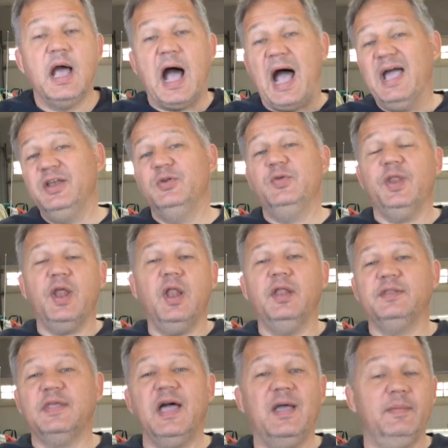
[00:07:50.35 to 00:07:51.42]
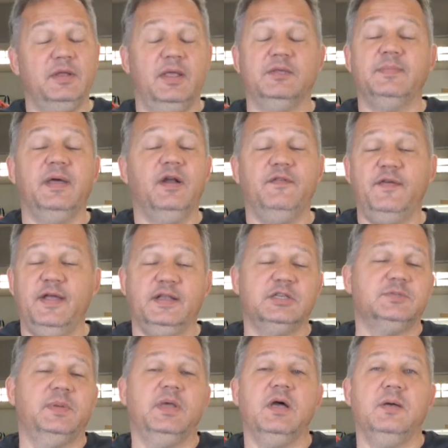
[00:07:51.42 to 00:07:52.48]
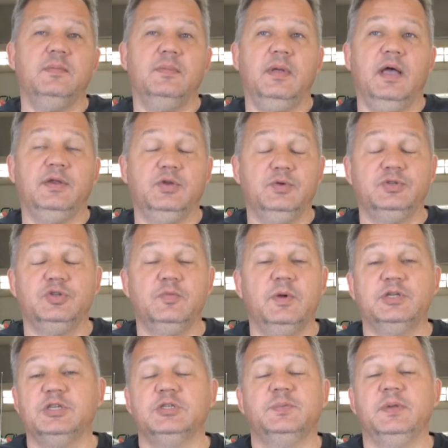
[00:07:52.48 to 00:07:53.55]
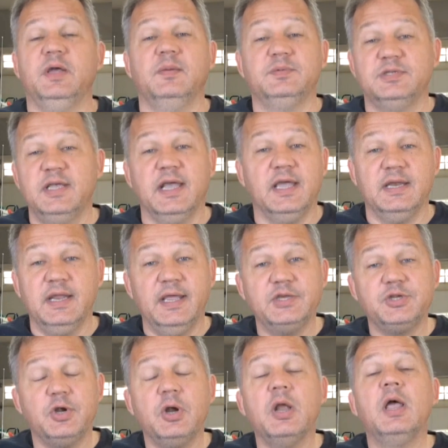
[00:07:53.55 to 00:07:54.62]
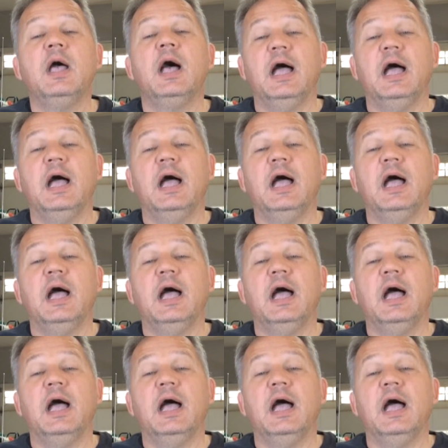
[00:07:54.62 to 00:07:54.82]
I do that all the time. As a matter of fact, I do it so much it's become second nature.